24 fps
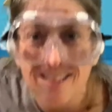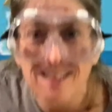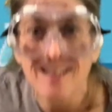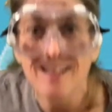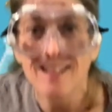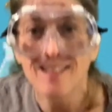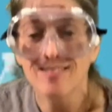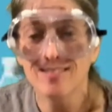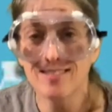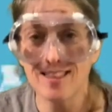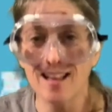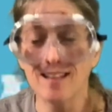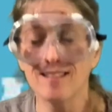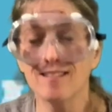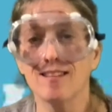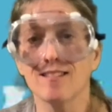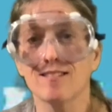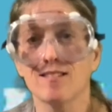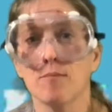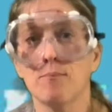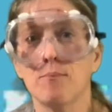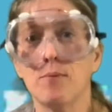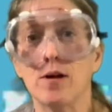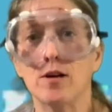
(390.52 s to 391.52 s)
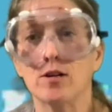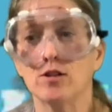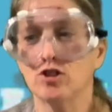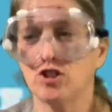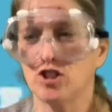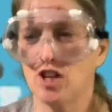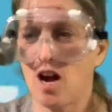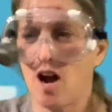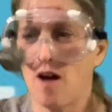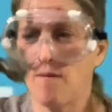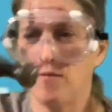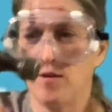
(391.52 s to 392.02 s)
That does a better
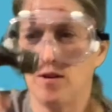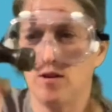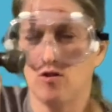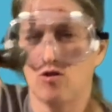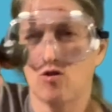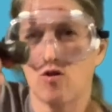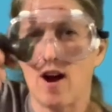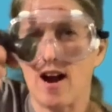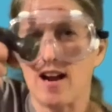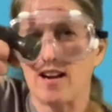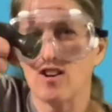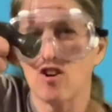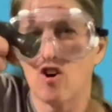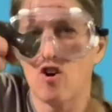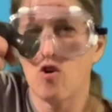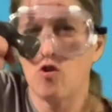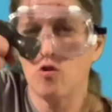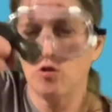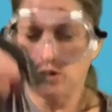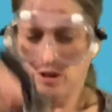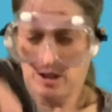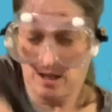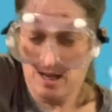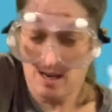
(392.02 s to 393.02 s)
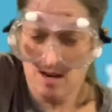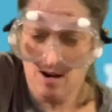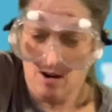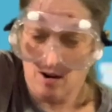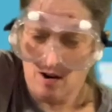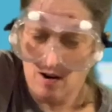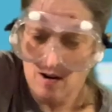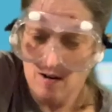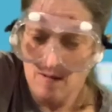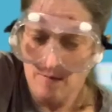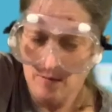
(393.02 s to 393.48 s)
job than trying to hold it here.